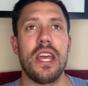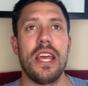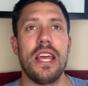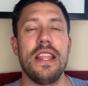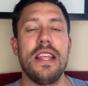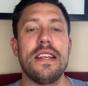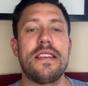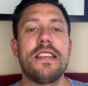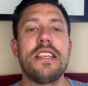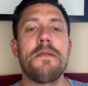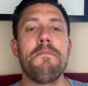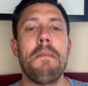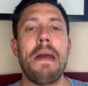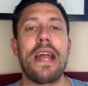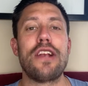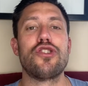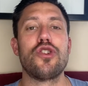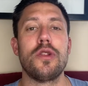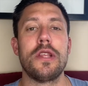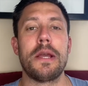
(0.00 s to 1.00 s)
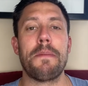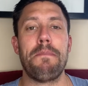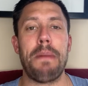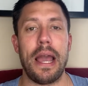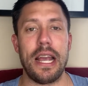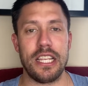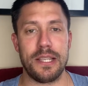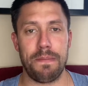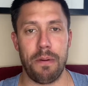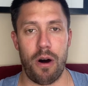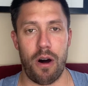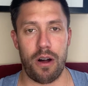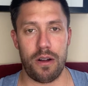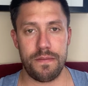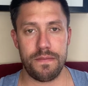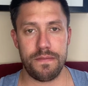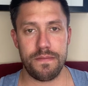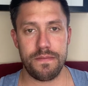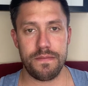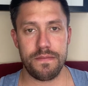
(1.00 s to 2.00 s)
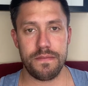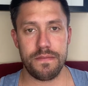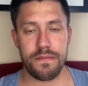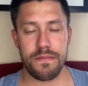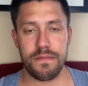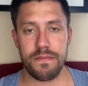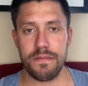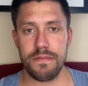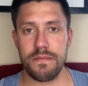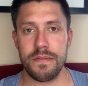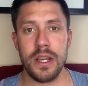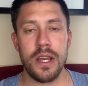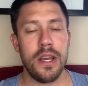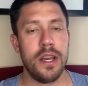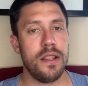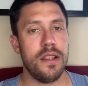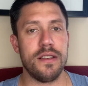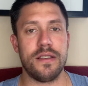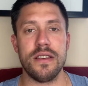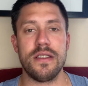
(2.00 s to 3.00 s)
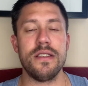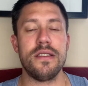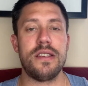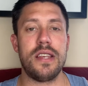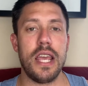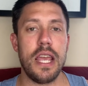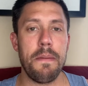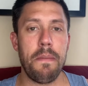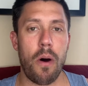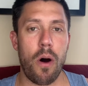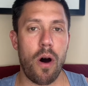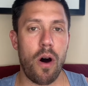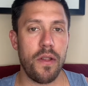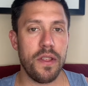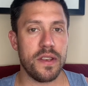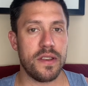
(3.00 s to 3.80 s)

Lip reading: this is Major League Baseball. This isn't T-ball,